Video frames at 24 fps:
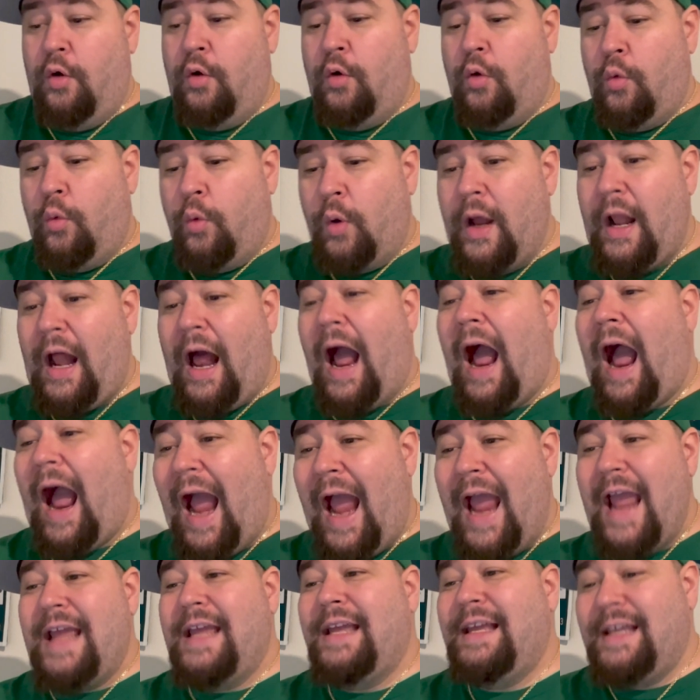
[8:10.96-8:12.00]
what
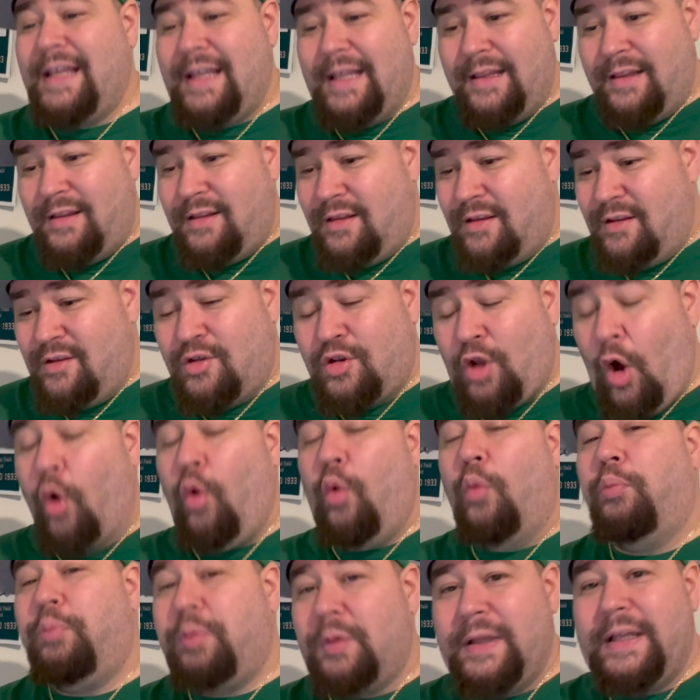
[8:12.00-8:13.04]
I
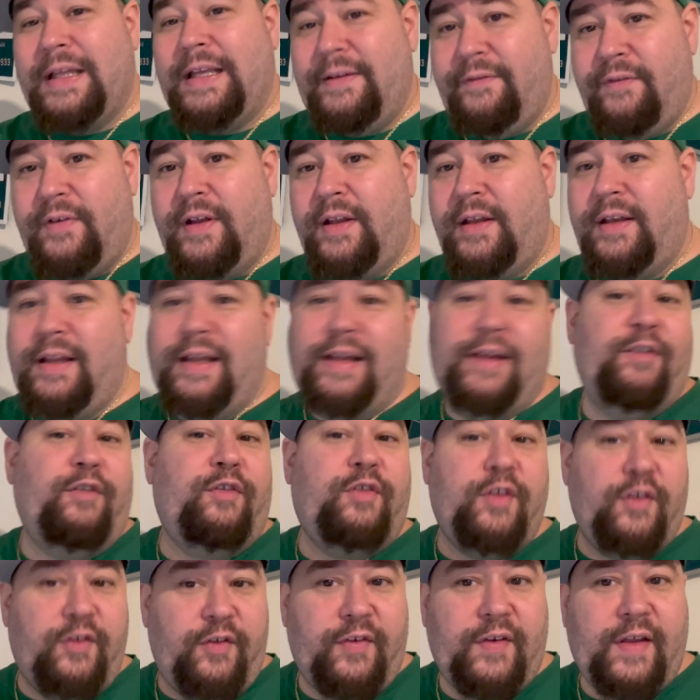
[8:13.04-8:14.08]
don't believe in is
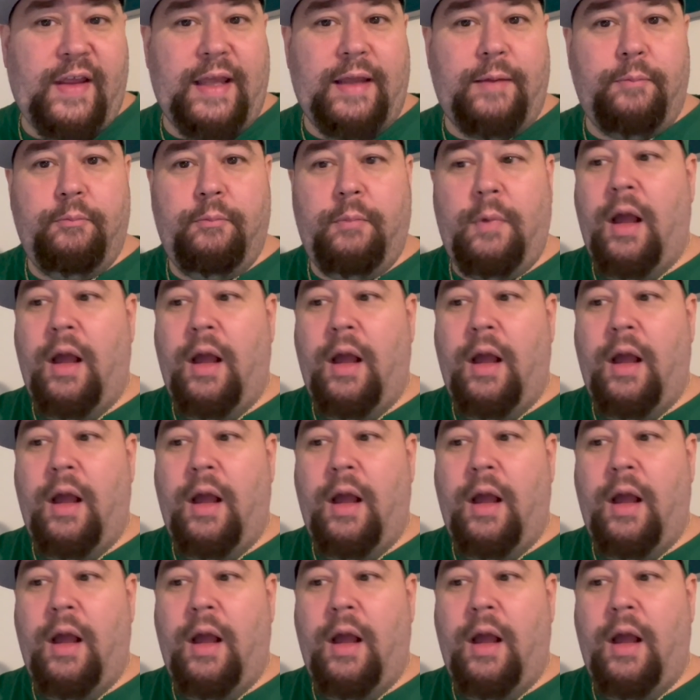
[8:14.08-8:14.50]
the scheme.